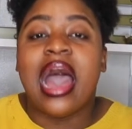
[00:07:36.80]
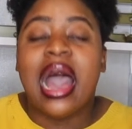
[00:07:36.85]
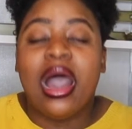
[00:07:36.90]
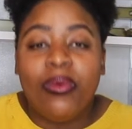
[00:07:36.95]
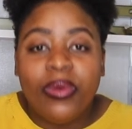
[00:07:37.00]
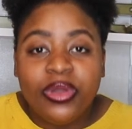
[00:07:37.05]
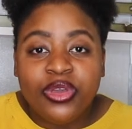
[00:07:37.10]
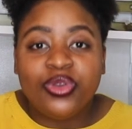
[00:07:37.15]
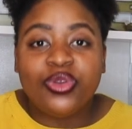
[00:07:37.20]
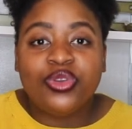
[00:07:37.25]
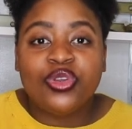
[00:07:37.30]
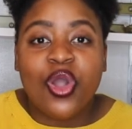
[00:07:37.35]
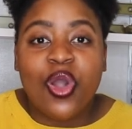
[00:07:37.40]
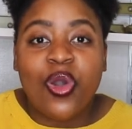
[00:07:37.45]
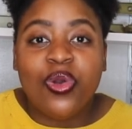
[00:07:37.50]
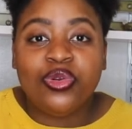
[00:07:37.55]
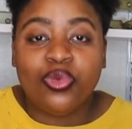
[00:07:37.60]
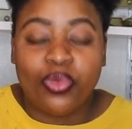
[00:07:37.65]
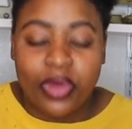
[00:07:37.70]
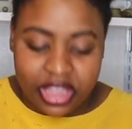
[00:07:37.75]
How are you your
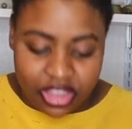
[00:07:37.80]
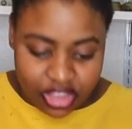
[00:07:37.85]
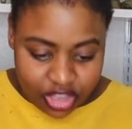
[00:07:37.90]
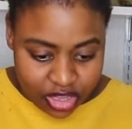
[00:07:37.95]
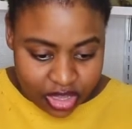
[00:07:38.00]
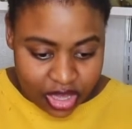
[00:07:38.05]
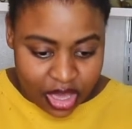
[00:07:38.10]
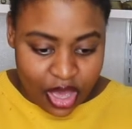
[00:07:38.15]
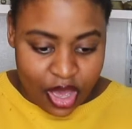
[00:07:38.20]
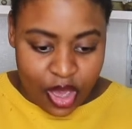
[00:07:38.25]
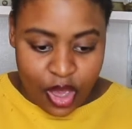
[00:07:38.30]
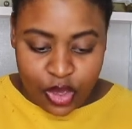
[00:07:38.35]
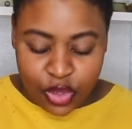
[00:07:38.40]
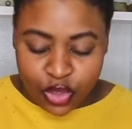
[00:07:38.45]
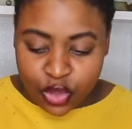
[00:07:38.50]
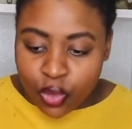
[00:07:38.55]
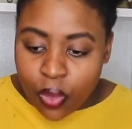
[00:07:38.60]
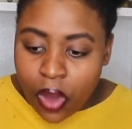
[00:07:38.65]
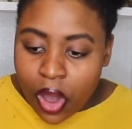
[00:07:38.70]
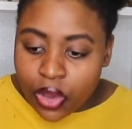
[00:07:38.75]
own witch?
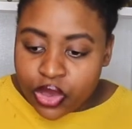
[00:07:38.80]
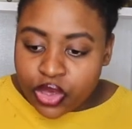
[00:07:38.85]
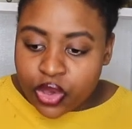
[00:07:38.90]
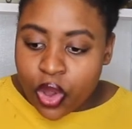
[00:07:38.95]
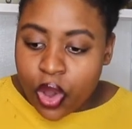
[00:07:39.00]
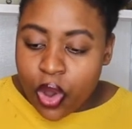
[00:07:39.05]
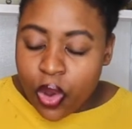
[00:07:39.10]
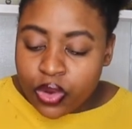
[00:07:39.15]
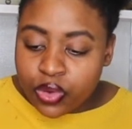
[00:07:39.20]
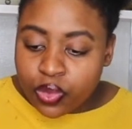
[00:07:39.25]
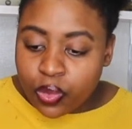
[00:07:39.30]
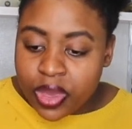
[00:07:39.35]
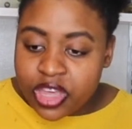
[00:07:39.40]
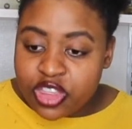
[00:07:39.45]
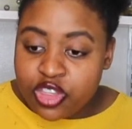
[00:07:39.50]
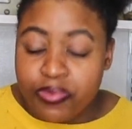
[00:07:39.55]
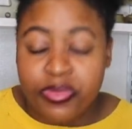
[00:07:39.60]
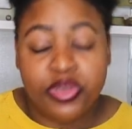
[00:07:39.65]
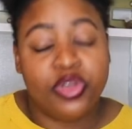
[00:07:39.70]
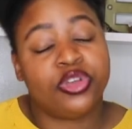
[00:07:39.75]
You are your own
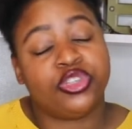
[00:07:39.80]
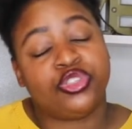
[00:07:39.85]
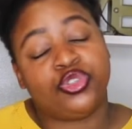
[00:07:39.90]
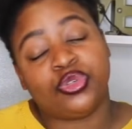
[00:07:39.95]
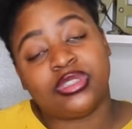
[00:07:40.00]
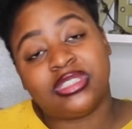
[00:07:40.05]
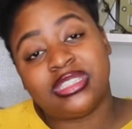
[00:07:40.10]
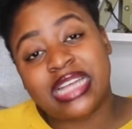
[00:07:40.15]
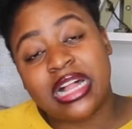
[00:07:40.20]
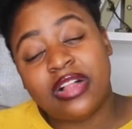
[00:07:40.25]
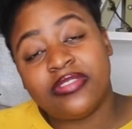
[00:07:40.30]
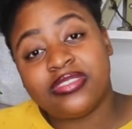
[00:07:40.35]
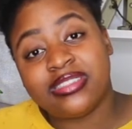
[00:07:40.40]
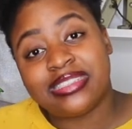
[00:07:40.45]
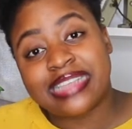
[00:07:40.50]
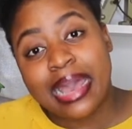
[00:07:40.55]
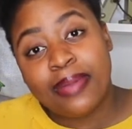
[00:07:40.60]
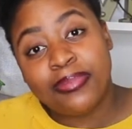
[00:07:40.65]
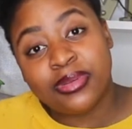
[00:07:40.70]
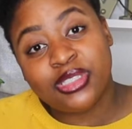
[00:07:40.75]
witch because you
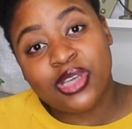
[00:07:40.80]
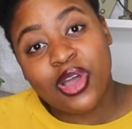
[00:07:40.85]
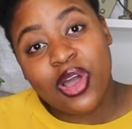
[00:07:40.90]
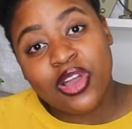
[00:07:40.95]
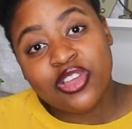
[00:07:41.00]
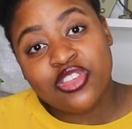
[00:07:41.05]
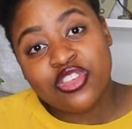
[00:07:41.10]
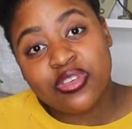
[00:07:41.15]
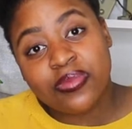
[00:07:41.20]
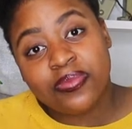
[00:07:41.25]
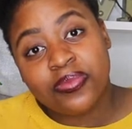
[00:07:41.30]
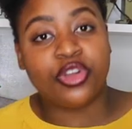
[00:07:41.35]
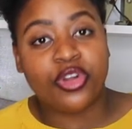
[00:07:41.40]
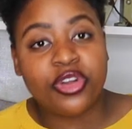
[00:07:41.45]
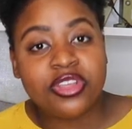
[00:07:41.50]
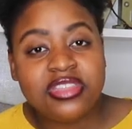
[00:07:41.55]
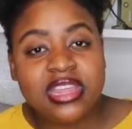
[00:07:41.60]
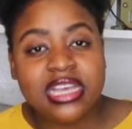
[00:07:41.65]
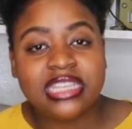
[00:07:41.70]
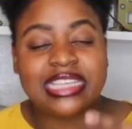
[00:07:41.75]
self-sabotage.
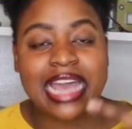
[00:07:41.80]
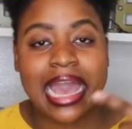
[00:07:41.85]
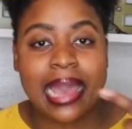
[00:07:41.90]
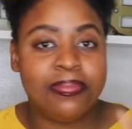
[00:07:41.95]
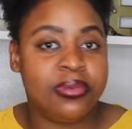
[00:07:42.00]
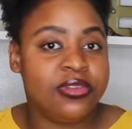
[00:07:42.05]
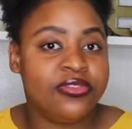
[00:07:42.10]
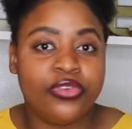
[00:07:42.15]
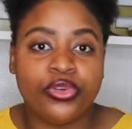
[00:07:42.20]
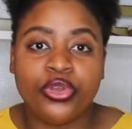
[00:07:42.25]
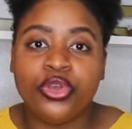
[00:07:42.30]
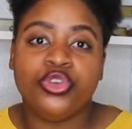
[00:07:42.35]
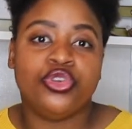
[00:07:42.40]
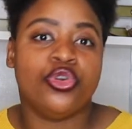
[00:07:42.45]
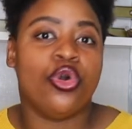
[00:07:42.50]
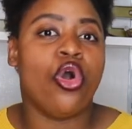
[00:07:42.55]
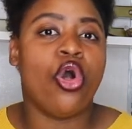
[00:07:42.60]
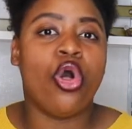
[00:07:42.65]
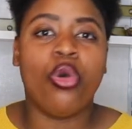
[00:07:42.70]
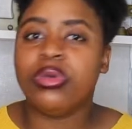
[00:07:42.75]
Good things happen for you.
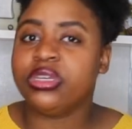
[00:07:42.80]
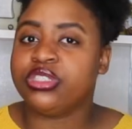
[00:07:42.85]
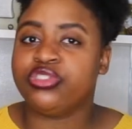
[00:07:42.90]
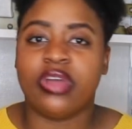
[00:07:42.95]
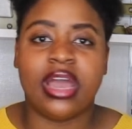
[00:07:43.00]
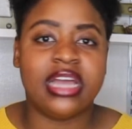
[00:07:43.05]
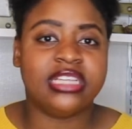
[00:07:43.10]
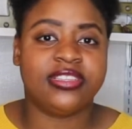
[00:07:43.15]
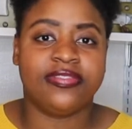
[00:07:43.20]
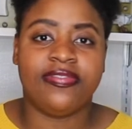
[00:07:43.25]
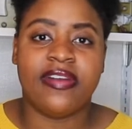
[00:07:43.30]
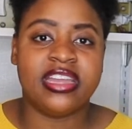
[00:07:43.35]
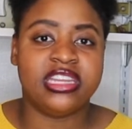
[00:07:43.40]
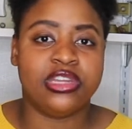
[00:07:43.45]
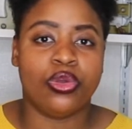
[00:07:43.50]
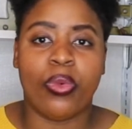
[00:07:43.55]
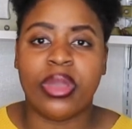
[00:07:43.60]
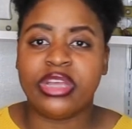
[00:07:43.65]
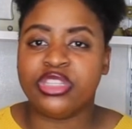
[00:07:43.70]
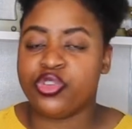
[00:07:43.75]
You always try to
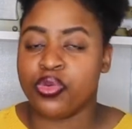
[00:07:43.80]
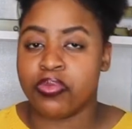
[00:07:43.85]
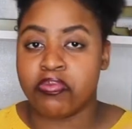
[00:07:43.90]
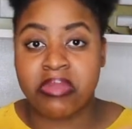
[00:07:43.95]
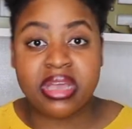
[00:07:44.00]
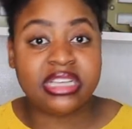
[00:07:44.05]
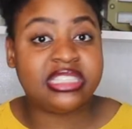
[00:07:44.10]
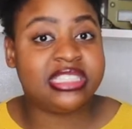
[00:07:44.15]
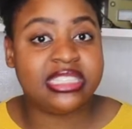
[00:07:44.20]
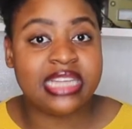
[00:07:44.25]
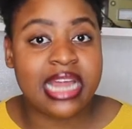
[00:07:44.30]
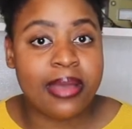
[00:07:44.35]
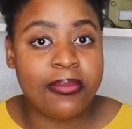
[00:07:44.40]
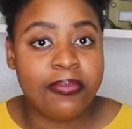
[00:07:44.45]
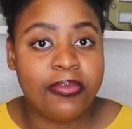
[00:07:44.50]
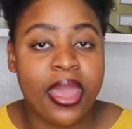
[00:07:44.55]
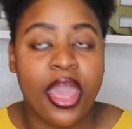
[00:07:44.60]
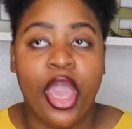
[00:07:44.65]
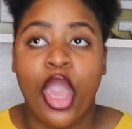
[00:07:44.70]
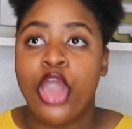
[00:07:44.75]
find a way to mess it
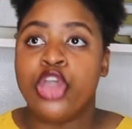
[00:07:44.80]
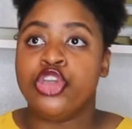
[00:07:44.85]
up.